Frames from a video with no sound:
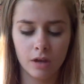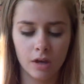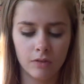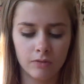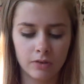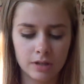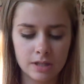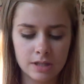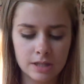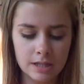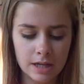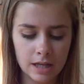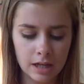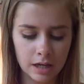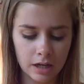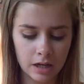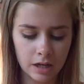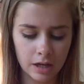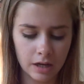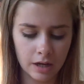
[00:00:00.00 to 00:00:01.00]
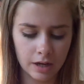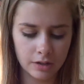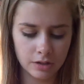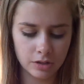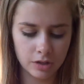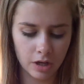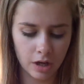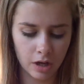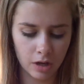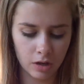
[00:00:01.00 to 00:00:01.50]
For concealer, I
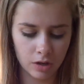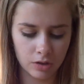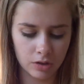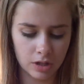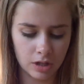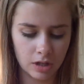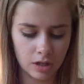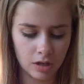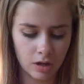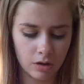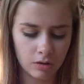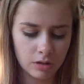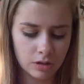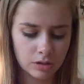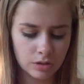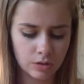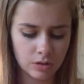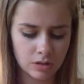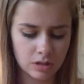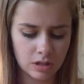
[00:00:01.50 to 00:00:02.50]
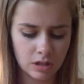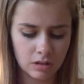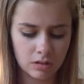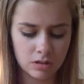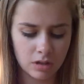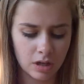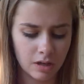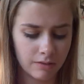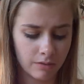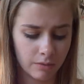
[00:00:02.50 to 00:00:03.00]
took the only two
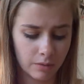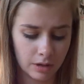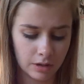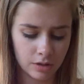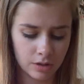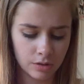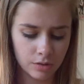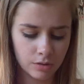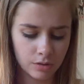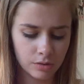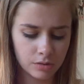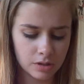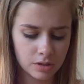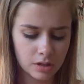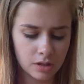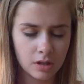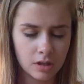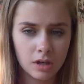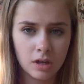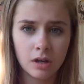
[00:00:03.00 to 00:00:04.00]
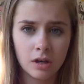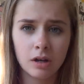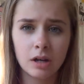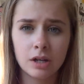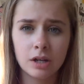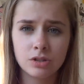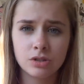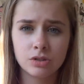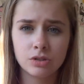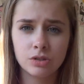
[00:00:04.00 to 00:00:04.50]
concealers I ever really use,
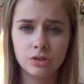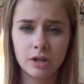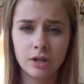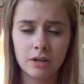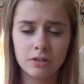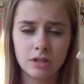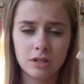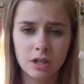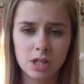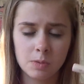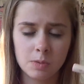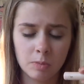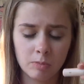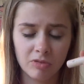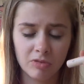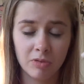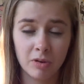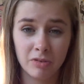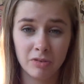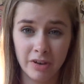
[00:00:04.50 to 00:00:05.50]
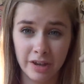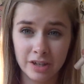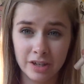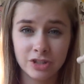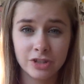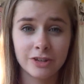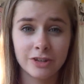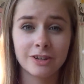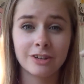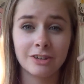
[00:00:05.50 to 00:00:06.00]
Collection 2000 Lasting
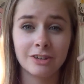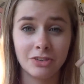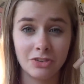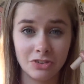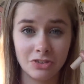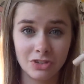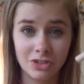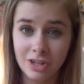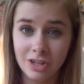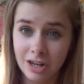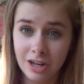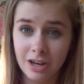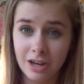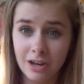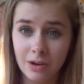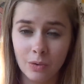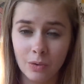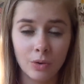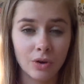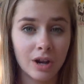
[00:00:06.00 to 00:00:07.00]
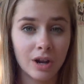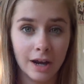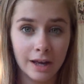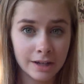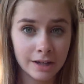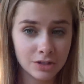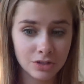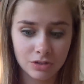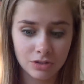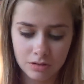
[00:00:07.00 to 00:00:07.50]
Perfection Concealer, or
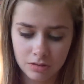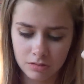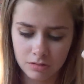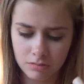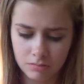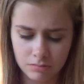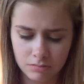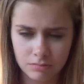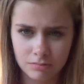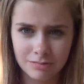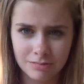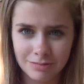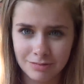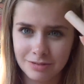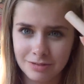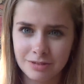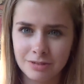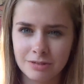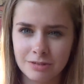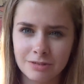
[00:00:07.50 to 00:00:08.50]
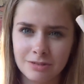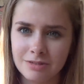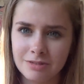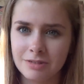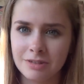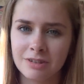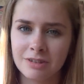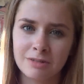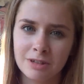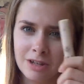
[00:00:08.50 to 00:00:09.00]
Collection
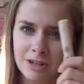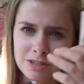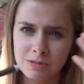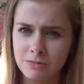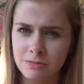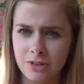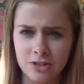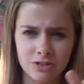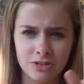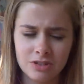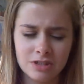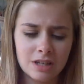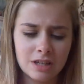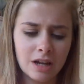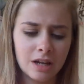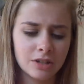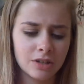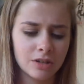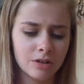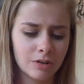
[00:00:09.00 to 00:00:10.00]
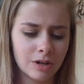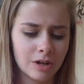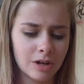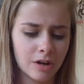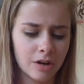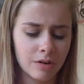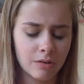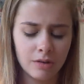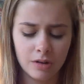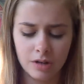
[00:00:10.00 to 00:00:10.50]
Lasting Perfection Concealer, I don't really
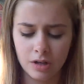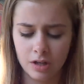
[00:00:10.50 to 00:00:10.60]
know,